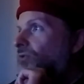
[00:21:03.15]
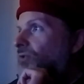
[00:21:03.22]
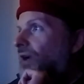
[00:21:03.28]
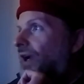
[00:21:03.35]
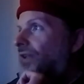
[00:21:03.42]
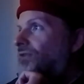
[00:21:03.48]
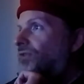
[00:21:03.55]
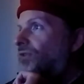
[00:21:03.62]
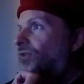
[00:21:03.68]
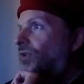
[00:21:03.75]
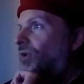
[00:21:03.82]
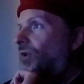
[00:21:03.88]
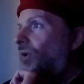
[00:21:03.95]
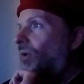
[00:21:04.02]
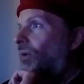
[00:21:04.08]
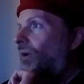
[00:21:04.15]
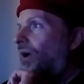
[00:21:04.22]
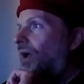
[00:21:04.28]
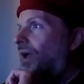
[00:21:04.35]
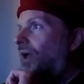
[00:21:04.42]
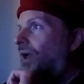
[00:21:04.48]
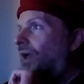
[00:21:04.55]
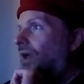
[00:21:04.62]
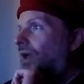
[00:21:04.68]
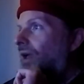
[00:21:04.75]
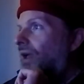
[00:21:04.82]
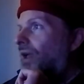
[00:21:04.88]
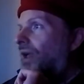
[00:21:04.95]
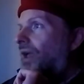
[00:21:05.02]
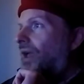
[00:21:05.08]
tried to do.
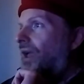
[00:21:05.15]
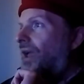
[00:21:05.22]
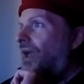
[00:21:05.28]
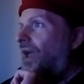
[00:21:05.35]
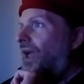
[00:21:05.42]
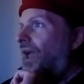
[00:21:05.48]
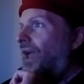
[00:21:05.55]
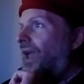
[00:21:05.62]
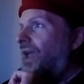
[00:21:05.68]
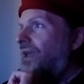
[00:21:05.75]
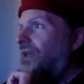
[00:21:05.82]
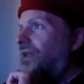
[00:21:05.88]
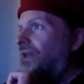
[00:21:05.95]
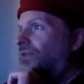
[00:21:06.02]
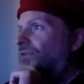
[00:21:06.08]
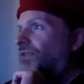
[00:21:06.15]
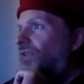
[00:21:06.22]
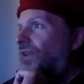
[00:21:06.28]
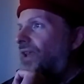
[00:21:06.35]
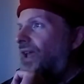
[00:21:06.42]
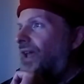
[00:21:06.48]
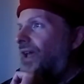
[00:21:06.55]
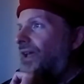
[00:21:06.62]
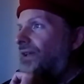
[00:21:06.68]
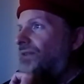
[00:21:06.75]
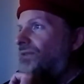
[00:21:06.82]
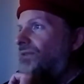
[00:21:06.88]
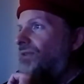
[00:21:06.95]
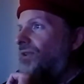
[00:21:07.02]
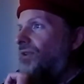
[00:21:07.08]
Hey, it's the
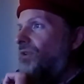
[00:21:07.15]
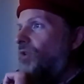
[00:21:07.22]
end.